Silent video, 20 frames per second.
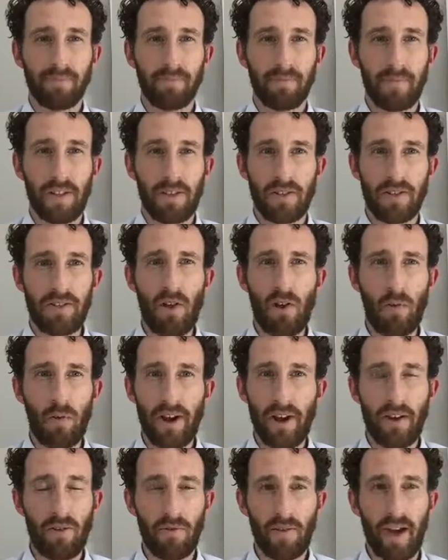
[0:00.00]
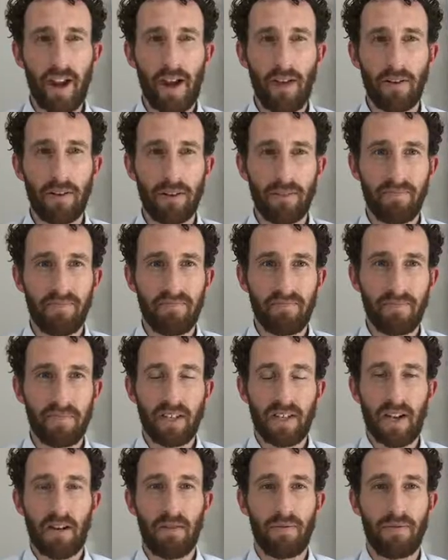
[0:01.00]
There's no way around
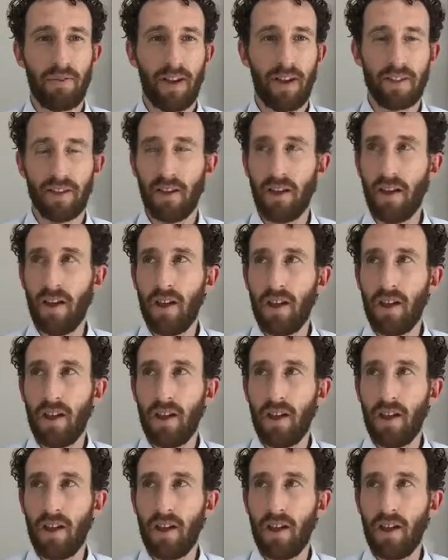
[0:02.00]
sacrifice.